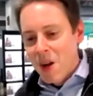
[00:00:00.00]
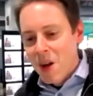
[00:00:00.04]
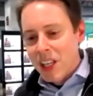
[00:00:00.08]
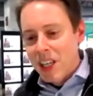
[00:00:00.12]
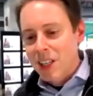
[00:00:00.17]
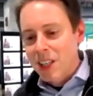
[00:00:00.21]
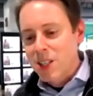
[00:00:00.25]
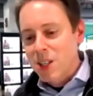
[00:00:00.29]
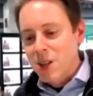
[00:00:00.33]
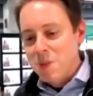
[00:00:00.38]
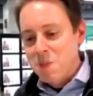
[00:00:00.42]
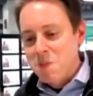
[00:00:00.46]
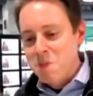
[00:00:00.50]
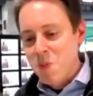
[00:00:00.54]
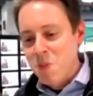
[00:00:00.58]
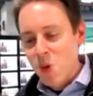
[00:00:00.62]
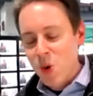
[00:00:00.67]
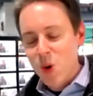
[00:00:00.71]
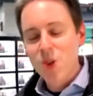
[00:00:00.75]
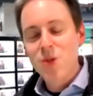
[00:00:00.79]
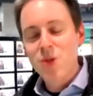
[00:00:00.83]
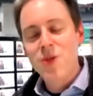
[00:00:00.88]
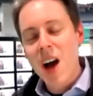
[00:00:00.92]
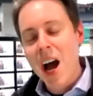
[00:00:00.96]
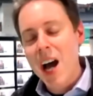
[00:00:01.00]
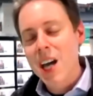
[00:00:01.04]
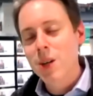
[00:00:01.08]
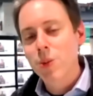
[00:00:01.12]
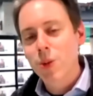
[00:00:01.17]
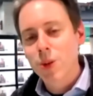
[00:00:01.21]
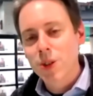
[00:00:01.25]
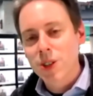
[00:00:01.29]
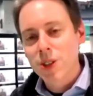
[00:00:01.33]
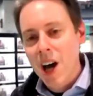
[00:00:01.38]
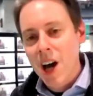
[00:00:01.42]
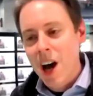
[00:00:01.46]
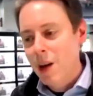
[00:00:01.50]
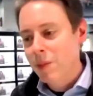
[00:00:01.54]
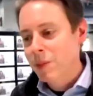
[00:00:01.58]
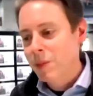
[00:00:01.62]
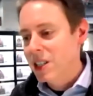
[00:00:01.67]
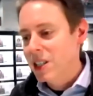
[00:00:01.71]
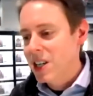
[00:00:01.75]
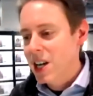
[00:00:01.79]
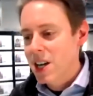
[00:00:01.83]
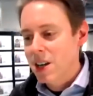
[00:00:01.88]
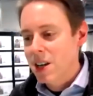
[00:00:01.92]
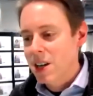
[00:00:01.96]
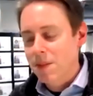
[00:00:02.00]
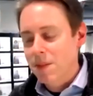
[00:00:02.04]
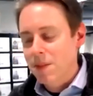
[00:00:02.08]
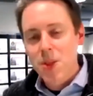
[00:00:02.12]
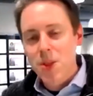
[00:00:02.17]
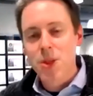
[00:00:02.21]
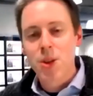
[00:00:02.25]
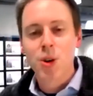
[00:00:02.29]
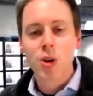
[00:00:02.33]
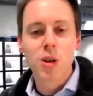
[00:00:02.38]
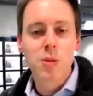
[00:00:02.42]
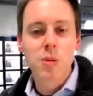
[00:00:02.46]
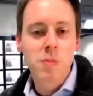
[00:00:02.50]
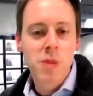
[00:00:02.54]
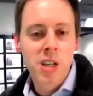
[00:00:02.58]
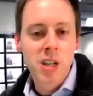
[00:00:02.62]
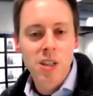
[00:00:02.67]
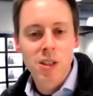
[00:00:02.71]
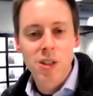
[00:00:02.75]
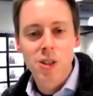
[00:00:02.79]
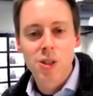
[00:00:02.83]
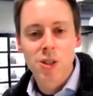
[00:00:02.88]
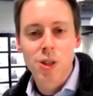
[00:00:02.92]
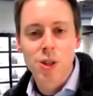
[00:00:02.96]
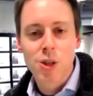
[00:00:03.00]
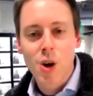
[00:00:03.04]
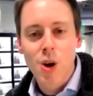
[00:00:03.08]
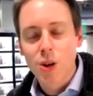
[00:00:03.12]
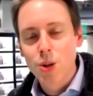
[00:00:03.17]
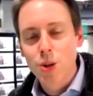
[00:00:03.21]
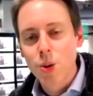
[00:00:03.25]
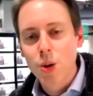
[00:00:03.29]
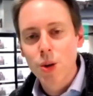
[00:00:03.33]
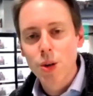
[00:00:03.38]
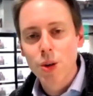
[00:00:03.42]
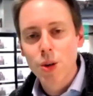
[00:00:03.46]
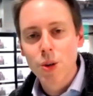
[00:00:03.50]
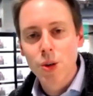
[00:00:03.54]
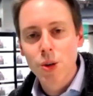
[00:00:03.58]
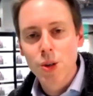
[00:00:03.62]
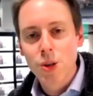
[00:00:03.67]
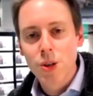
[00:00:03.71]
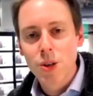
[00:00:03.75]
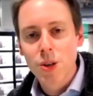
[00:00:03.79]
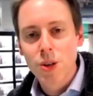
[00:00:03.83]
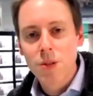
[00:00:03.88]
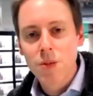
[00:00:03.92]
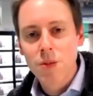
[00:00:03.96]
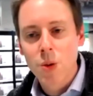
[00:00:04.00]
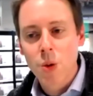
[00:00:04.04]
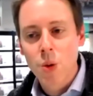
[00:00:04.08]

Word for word: is it more valuable time to take 30 minutes to talk to a user,